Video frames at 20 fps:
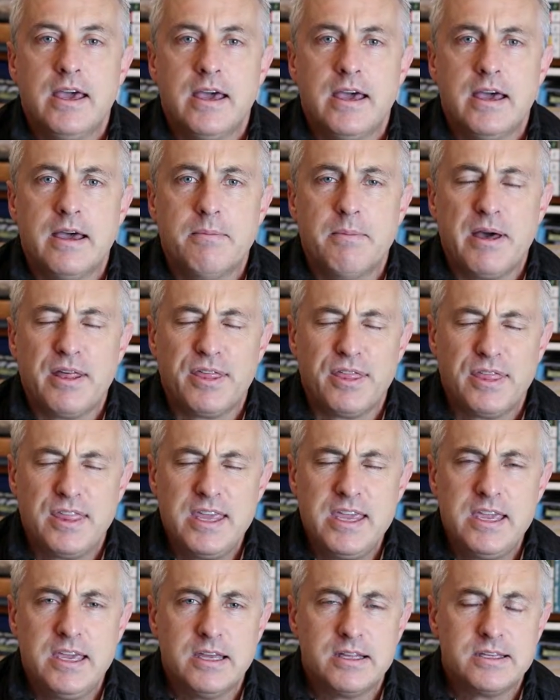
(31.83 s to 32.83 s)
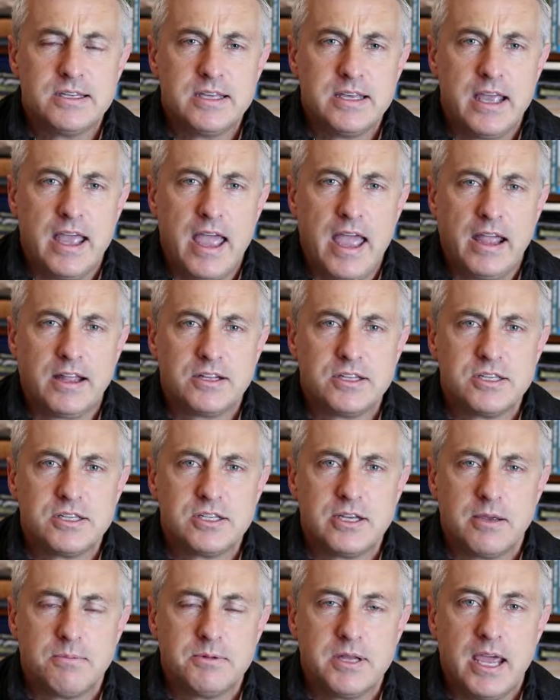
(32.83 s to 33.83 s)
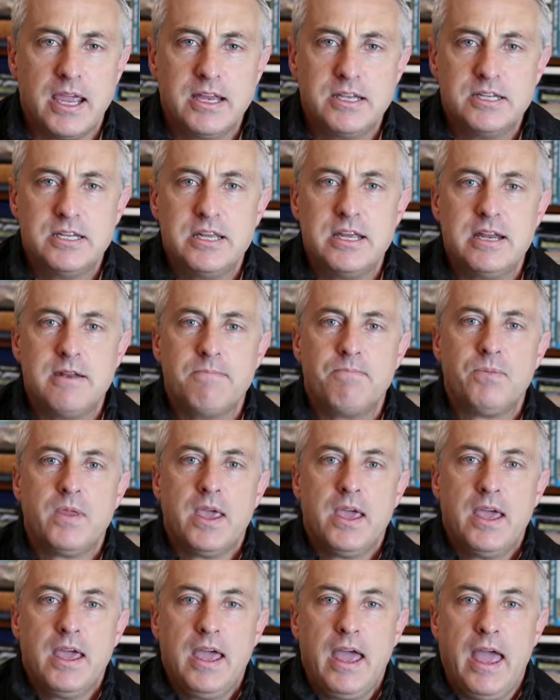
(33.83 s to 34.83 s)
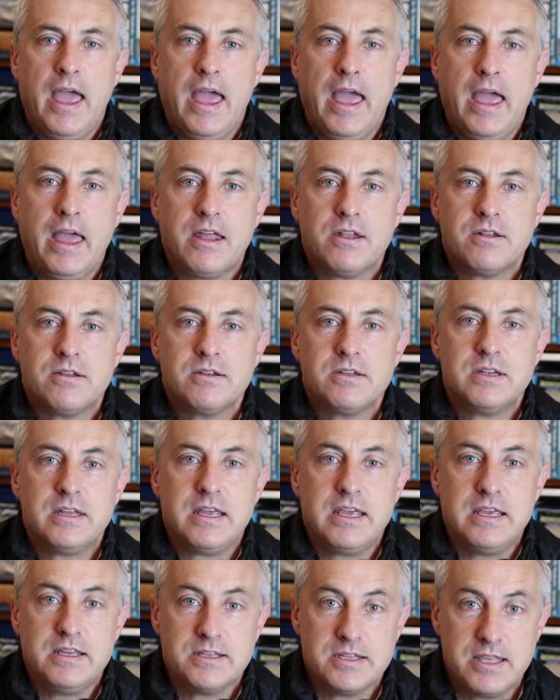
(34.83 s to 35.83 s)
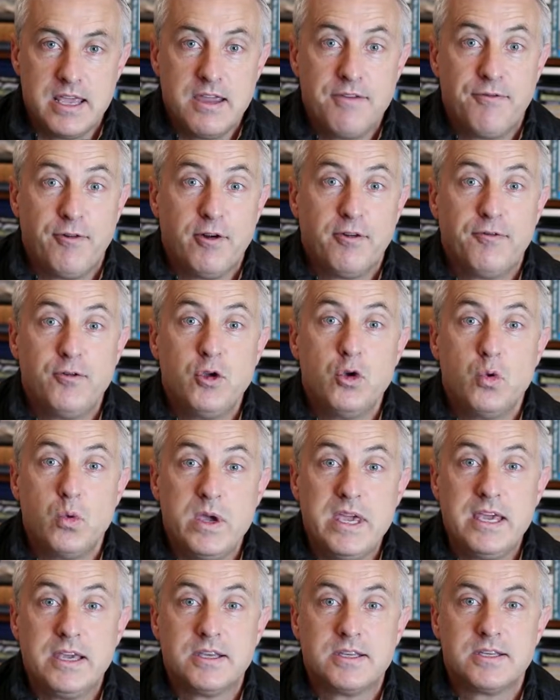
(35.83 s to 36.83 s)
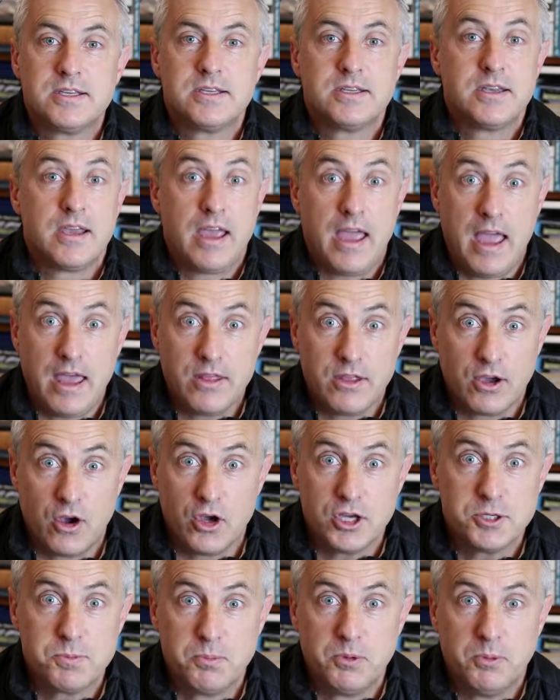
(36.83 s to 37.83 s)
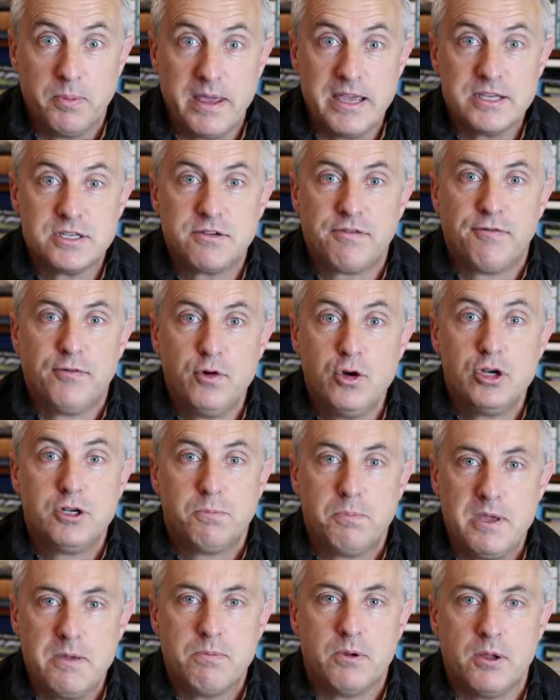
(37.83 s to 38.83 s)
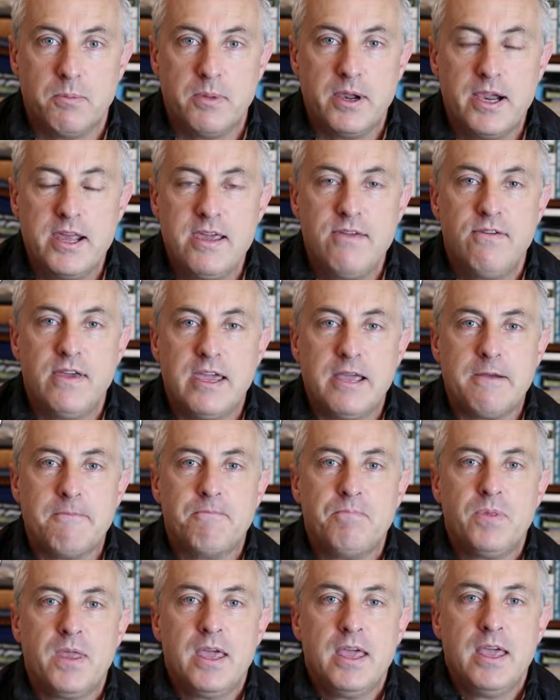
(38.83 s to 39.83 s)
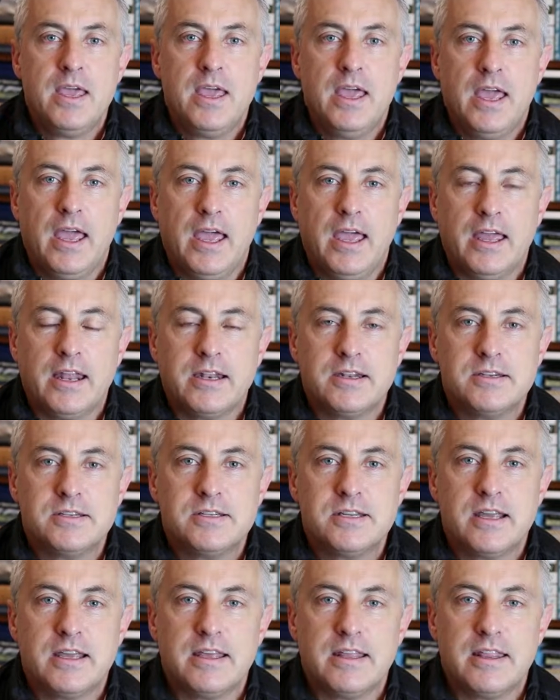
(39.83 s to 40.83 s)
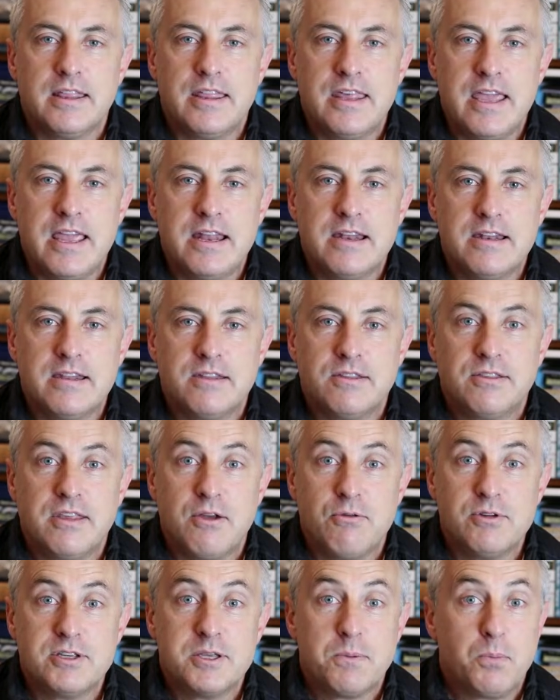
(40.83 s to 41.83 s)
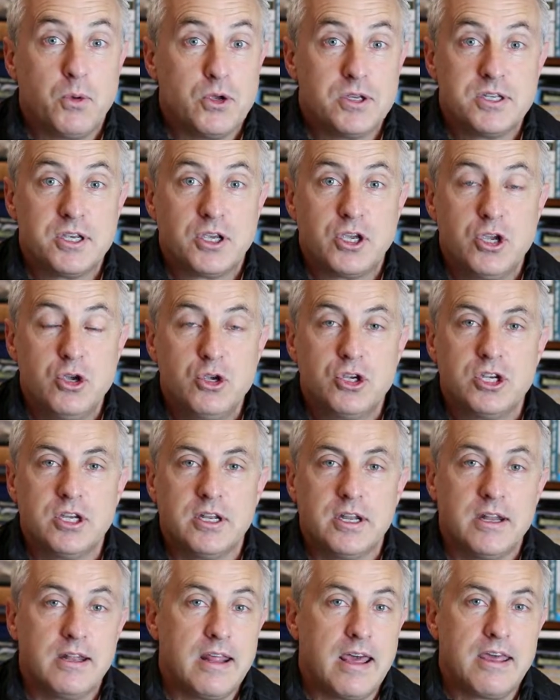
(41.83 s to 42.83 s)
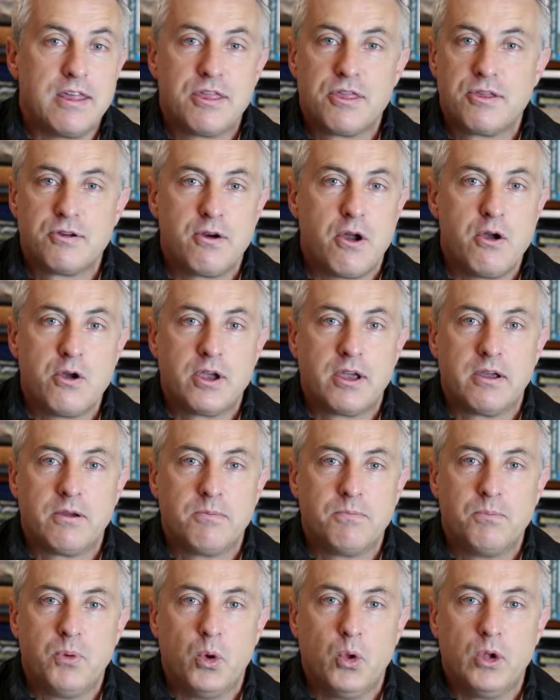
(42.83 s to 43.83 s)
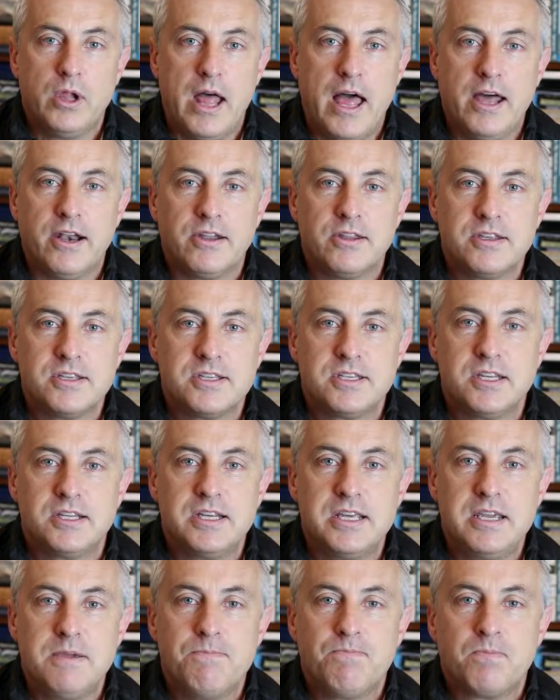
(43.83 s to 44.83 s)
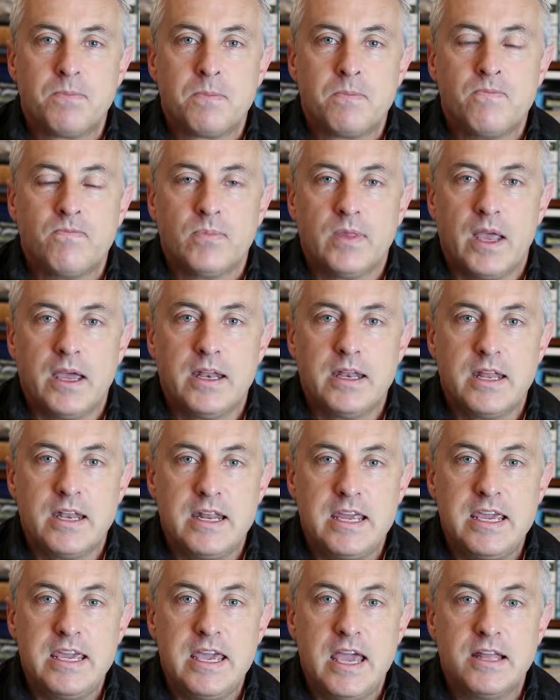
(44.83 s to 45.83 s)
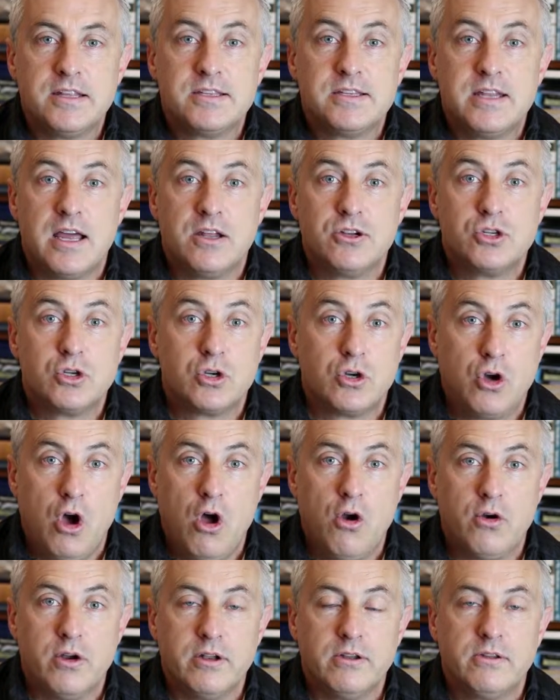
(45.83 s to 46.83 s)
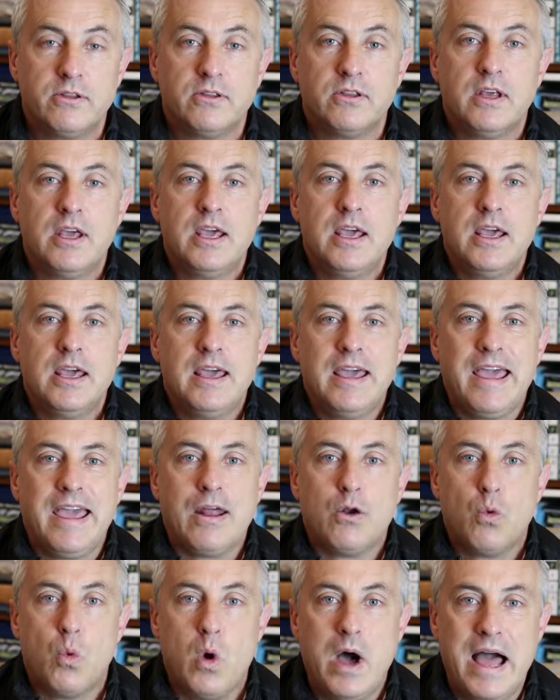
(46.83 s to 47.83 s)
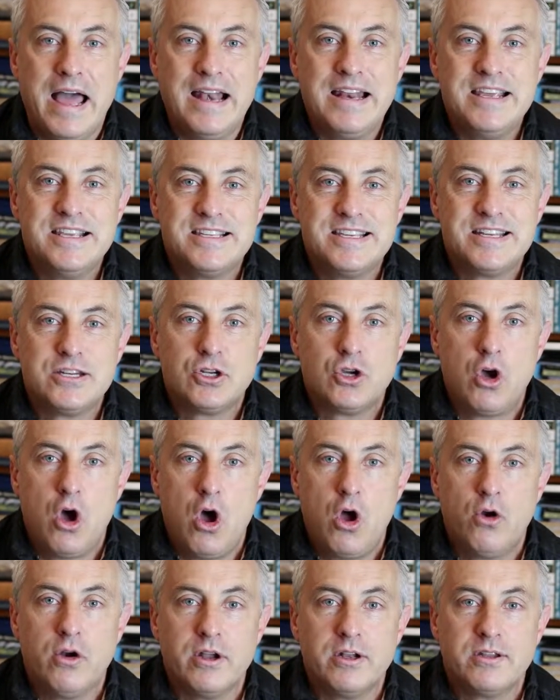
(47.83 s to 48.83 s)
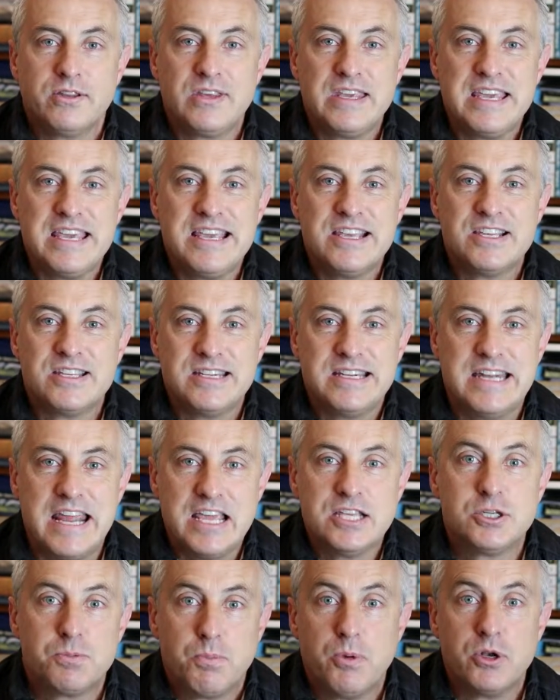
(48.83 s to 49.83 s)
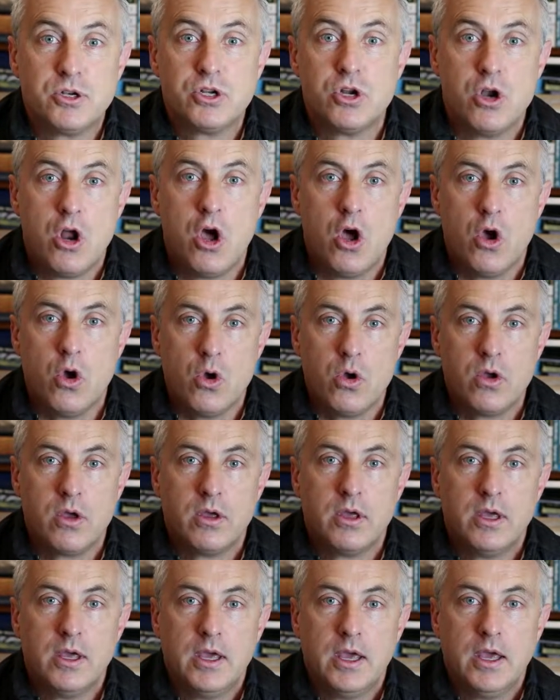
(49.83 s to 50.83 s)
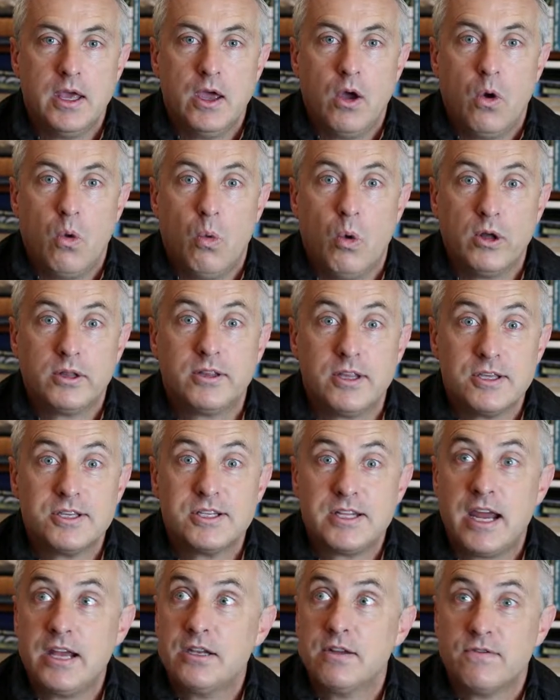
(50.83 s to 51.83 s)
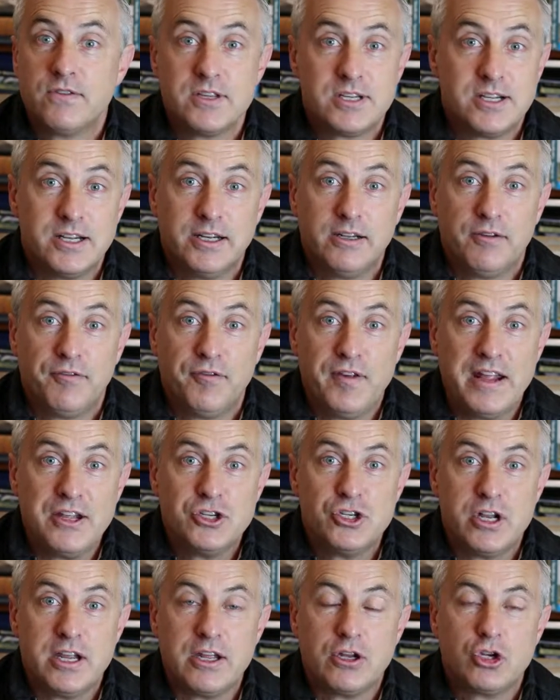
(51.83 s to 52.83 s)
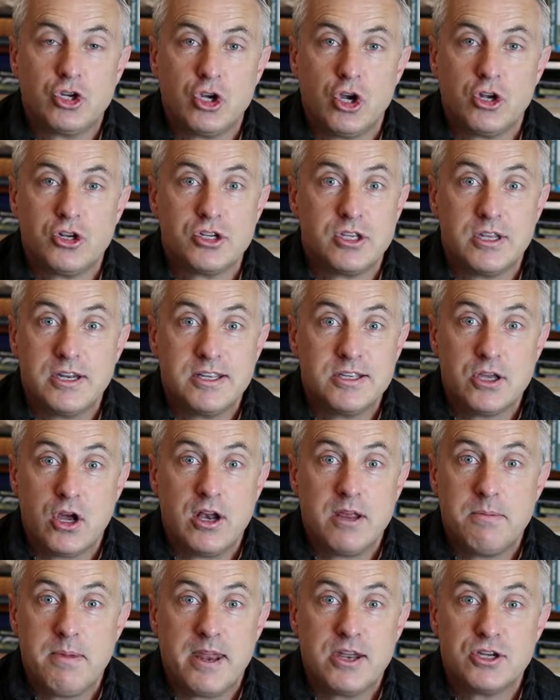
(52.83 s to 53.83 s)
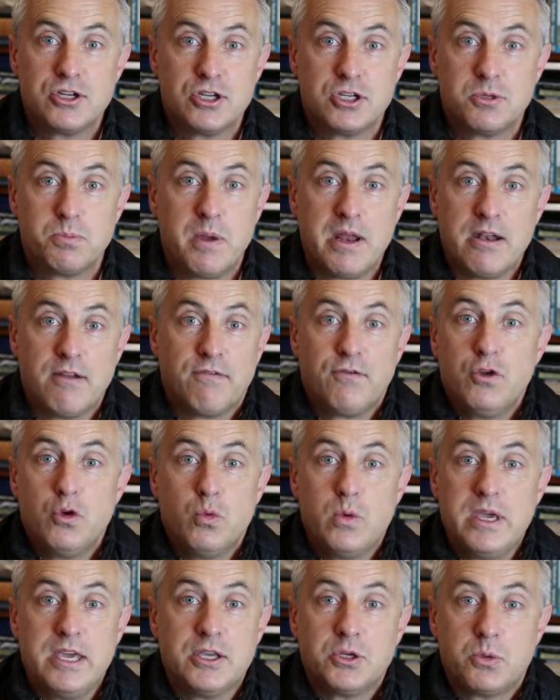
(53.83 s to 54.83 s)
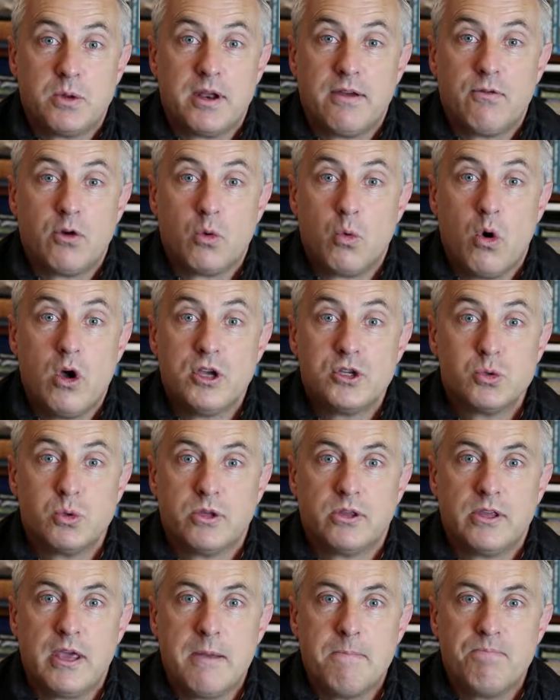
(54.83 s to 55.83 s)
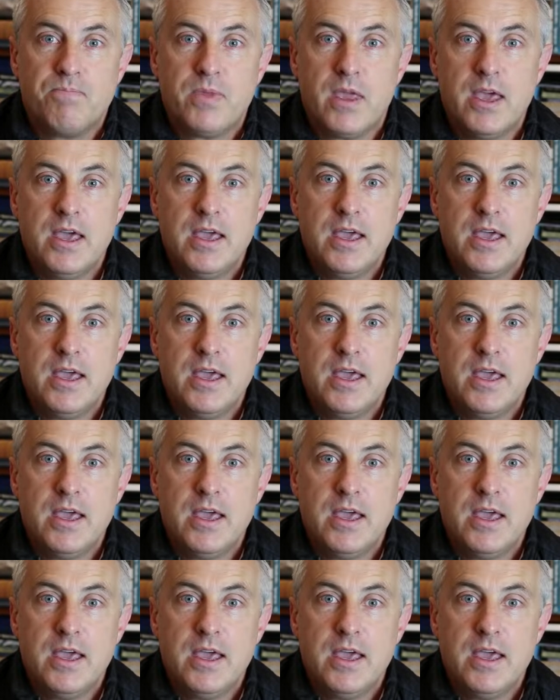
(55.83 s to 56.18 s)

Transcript: Um, I think it's Acts chapter 18 and he's there for a few weeks, and the gospel bears fruit, people are believing, and then there is a persecution, and they throw Paul out of the city, and then he heads down to Corinth. And while he's in Corinth, he is desperate to know what the state of this little fledgling church that he's only managed to spend a few weeks, whatever it was, with them.